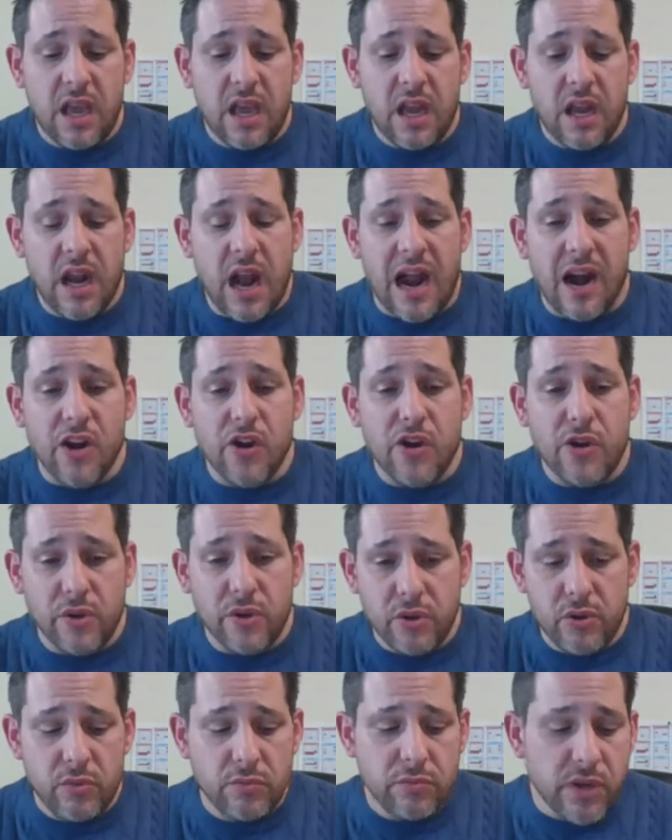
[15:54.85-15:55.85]
And our
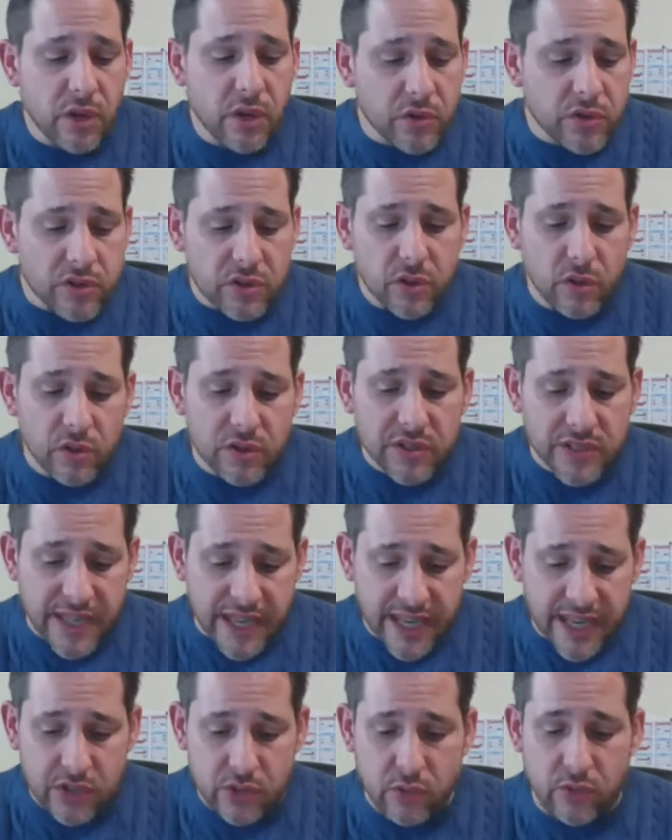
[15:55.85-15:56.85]
new middle school
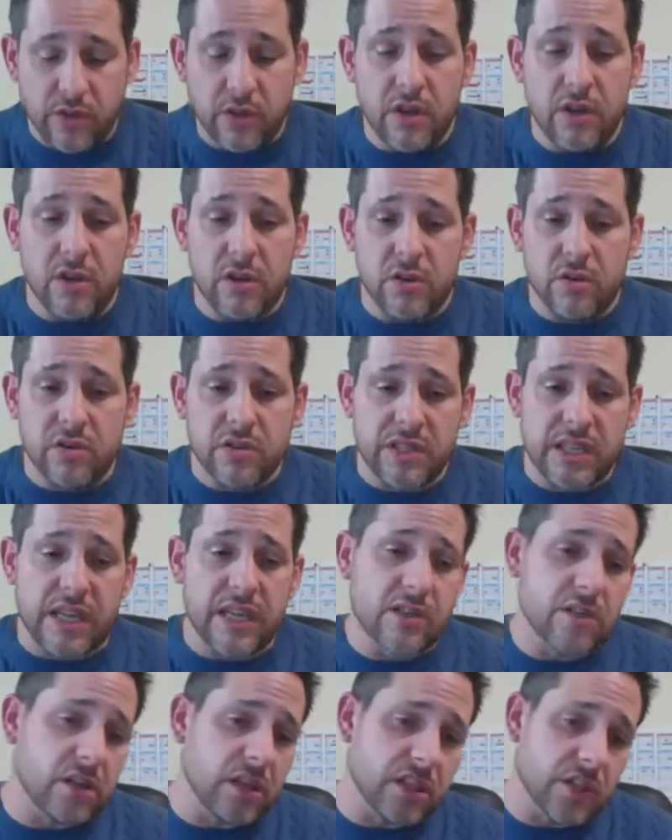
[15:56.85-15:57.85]
schedule, the new
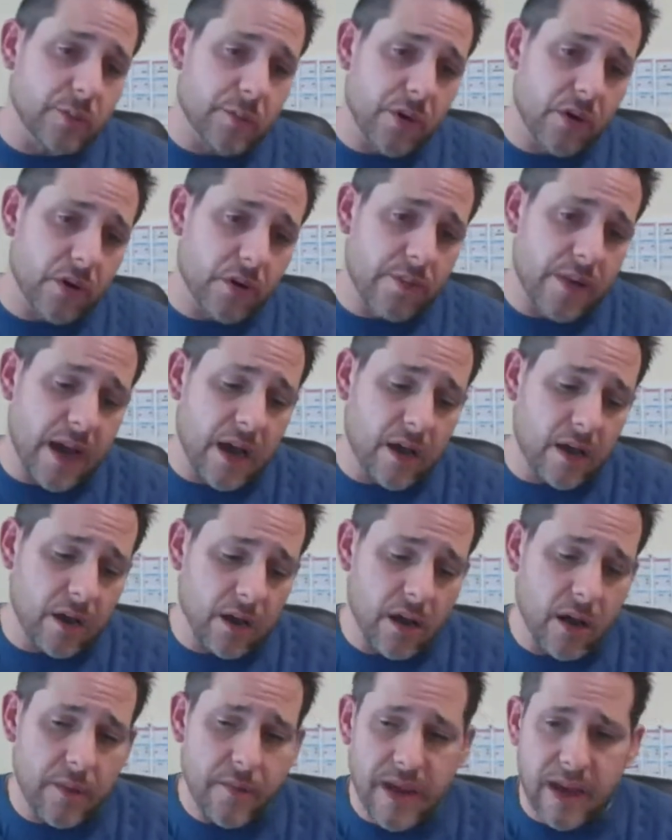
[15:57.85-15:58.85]
schedule I spoke
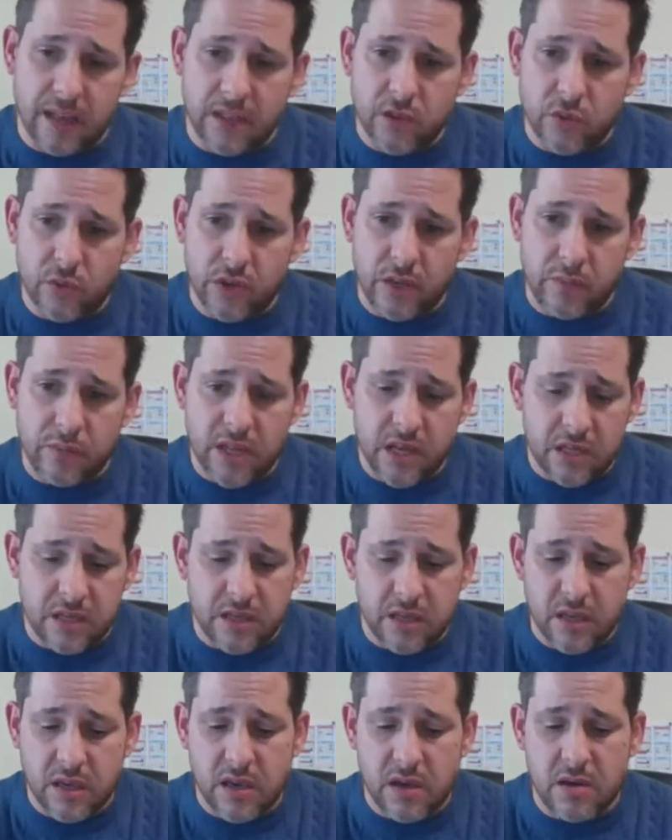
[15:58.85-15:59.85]
about 20
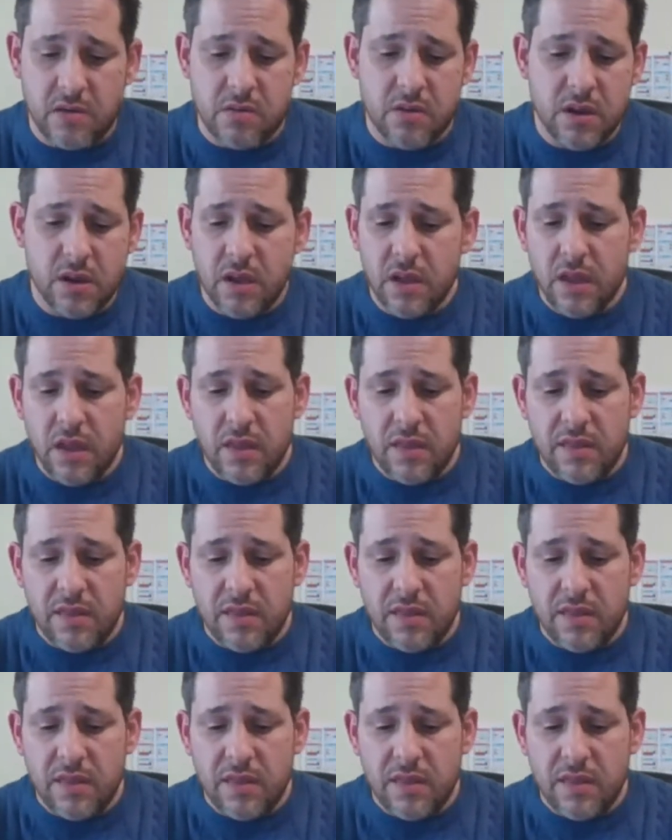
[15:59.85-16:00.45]
minutes ago,